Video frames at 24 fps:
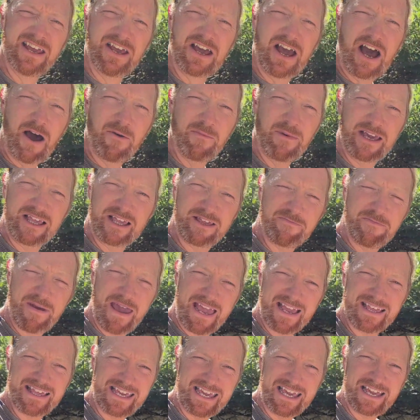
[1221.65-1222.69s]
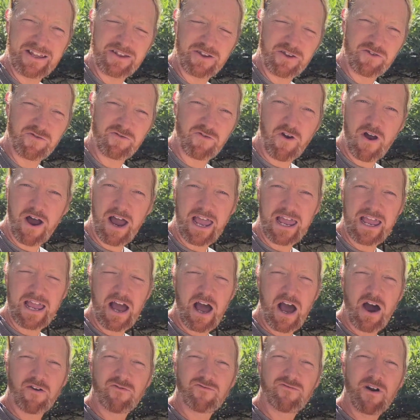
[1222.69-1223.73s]
I'm expecting it to dry
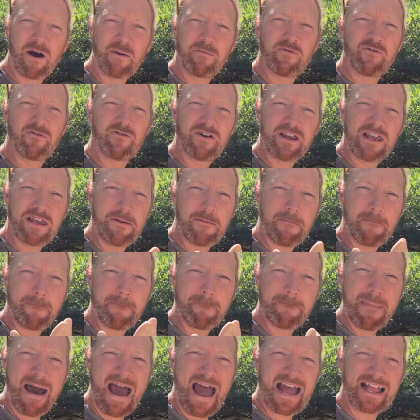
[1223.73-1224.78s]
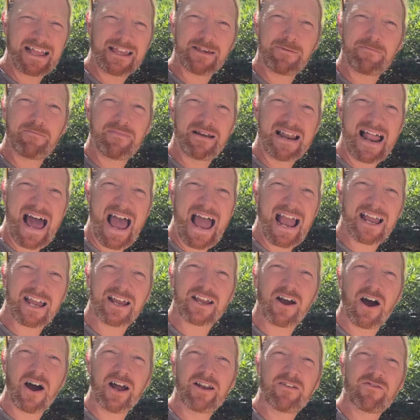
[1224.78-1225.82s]
a rubbery matte black,
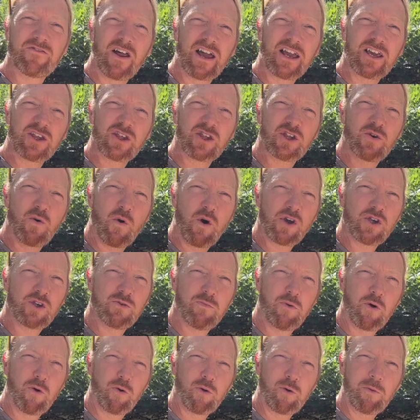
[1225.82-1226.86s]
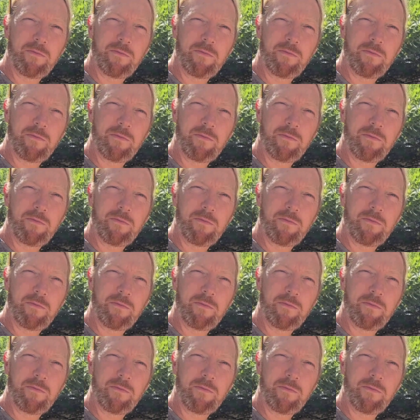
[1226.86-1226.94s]
kind of like a squash ball